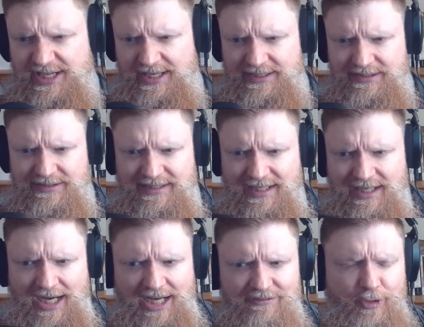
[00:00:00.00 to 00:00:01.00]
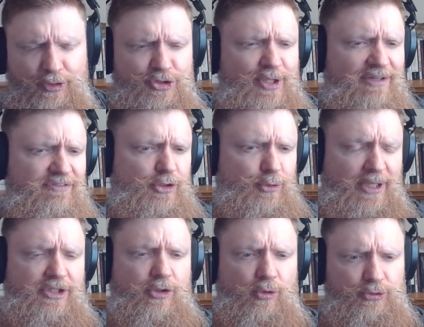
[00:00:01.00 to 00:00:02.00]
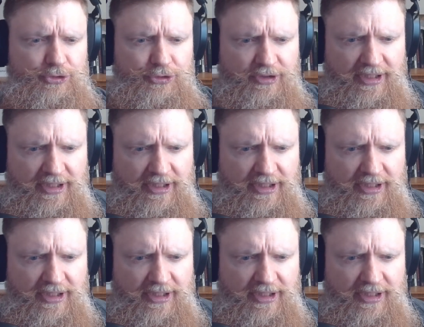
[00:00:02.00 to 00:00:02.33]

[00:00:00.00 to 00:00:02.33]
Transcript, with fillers: and I've noticed you have a great culture.